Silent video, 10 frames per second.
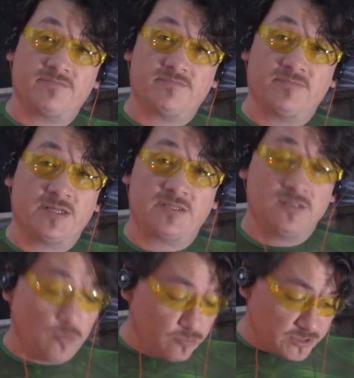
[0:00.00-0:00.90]
But
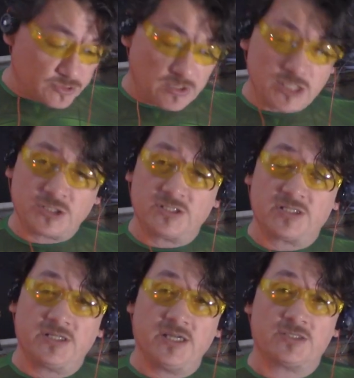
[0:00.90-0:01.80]
no distractions
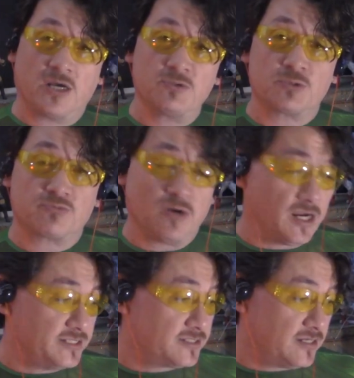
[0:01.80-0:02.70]
today, so I was
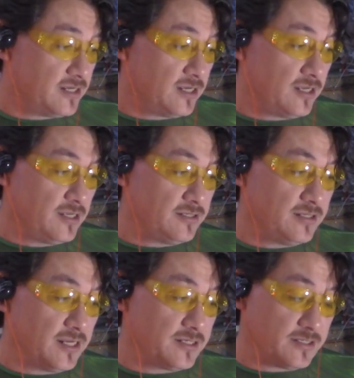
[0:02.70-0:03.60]
surprised
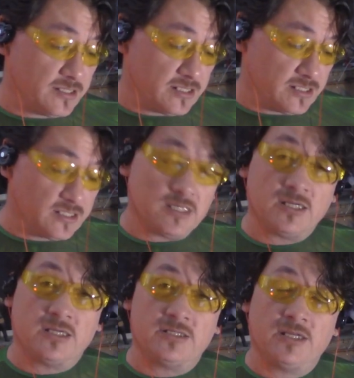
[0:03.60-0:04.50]
that
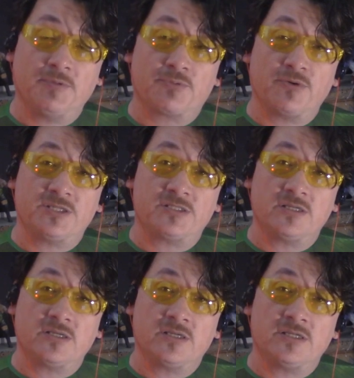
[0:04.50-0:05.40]
Damian Priest
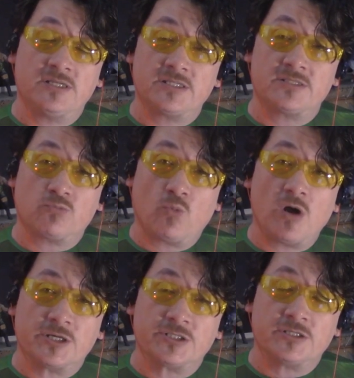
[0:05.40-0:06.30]
just
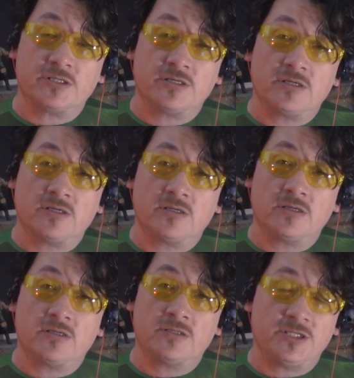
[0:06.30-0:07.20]
watched
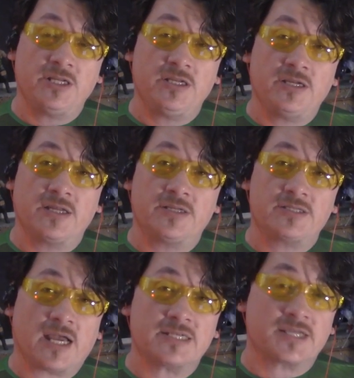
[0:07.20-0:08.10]
JD get his
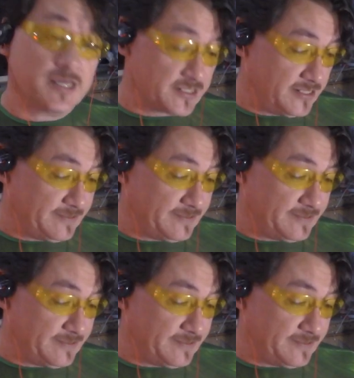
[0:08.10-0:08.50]
ass kicked.